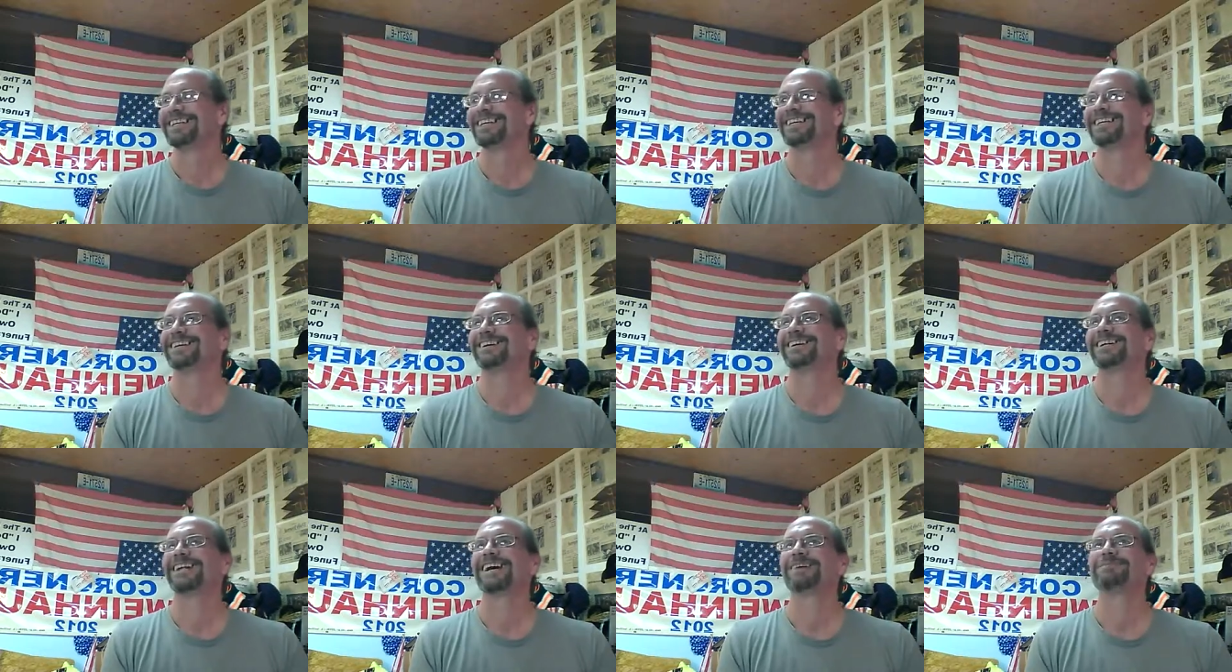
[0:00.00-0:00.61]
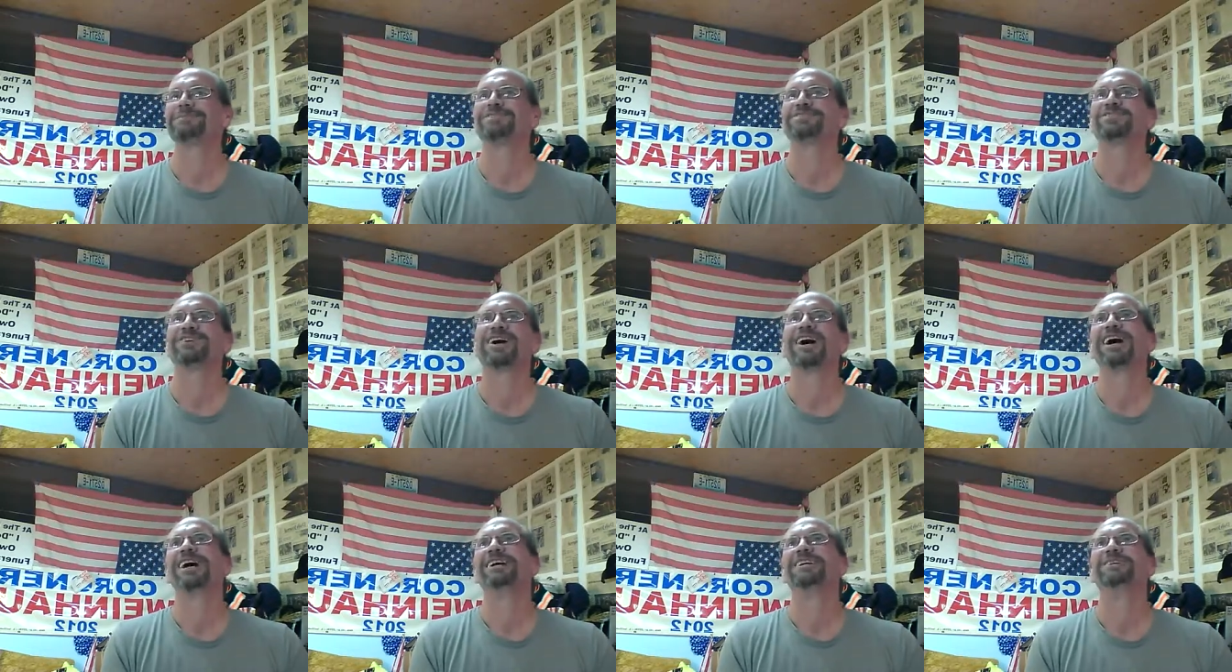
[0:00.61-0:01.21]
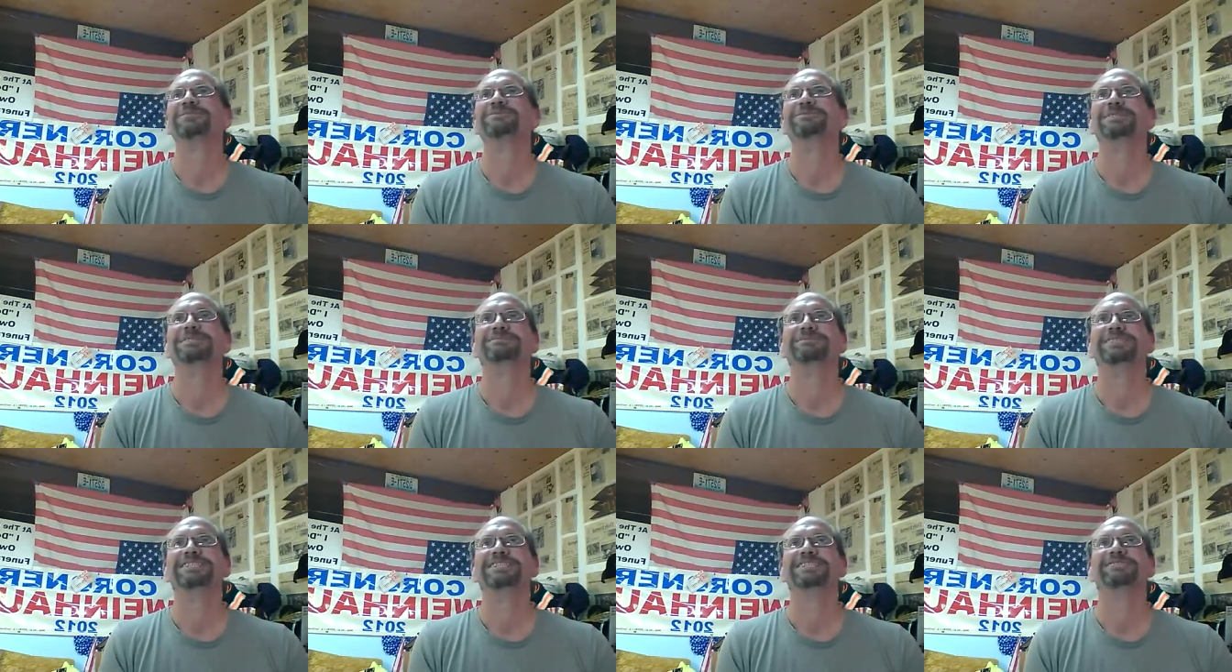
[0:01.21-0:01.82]
You know, and I've been trying to
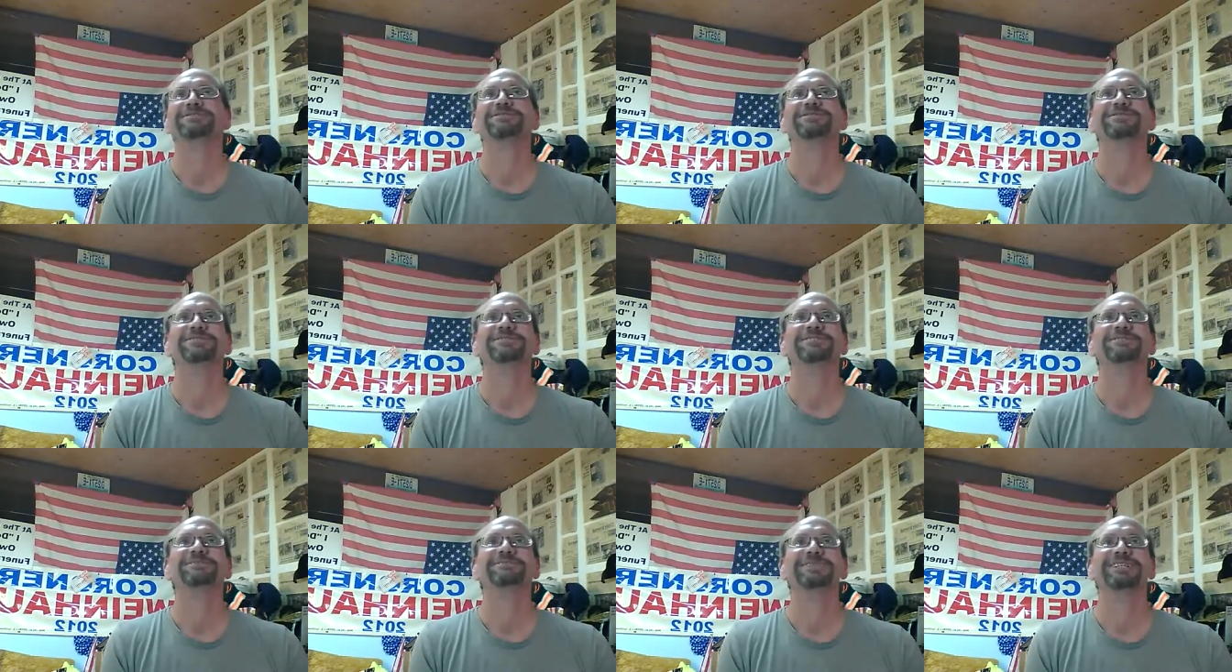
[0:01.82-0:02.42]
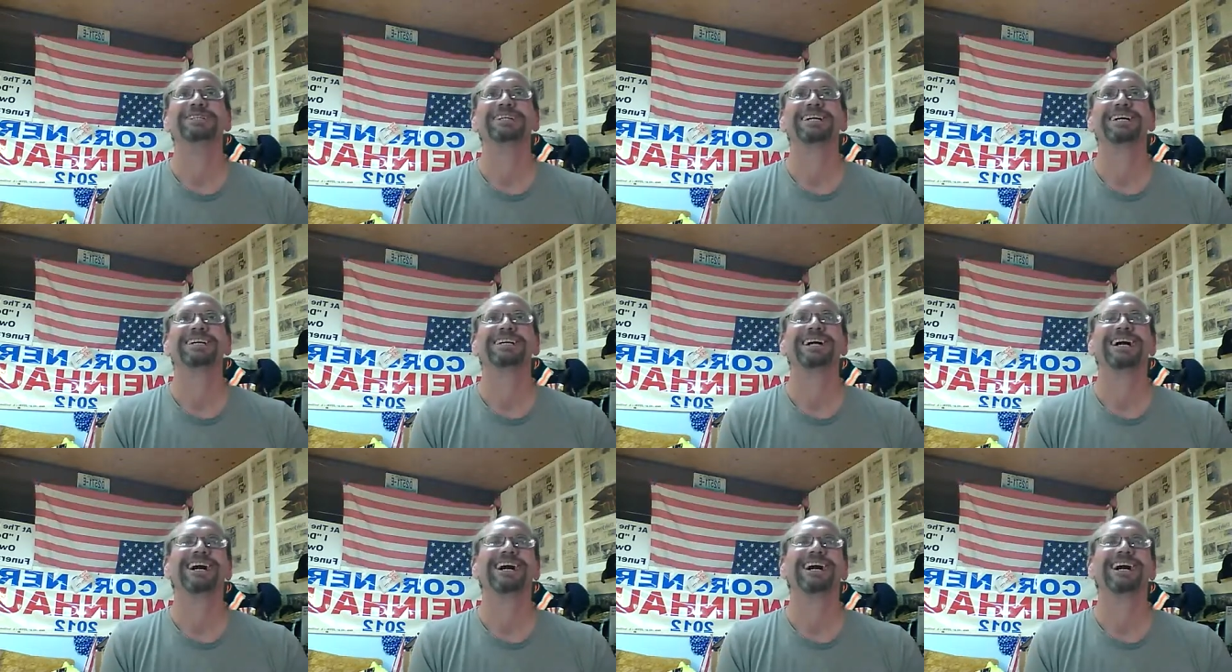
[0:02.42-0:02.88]
be peaceful and be like